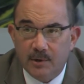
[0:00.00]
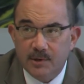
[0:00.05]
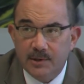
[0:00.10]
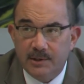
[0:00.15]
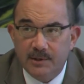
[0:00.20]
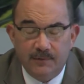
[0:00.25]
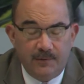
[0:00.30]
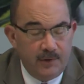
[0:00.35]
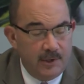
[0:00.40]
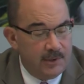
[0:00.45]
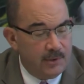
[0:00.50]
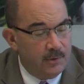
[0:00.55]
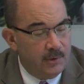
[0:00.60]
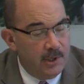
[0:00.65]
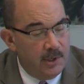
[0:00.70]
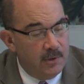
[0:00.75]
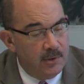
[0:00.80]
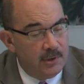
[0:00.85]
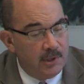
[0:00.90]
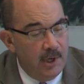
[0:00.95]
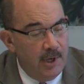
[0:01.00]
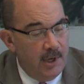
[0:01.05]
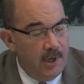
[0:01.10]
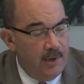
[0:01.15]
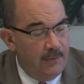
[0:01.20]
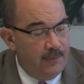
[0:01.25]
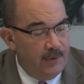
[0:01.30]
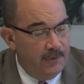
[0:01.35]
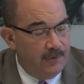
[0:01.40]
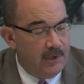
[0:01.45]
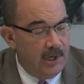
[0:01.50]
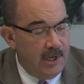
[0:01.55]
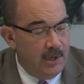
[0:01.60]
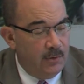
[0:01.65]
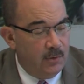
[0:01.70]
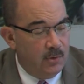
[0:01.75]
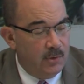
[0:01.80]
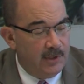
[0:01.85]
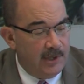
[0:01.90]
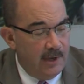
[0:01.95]
in fiscal years 15
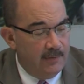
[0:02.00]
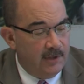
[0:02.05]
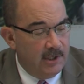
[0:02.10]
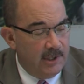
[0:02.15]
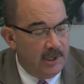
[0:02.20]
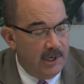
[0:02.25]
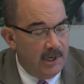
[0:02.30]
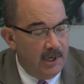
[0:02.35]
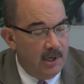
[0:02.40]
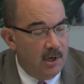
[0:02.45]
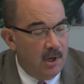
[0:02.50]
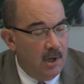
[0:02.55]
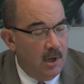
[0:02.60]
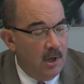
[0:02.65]
through 17,